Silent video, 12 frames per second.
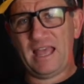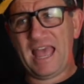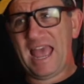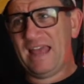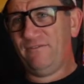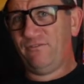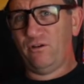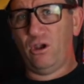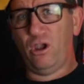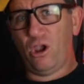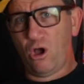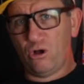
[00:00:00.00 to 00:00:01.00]
had for a
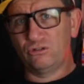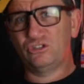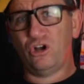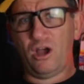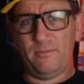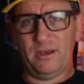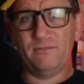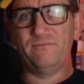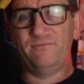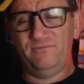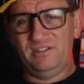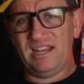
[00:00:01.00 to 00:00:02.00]
long time and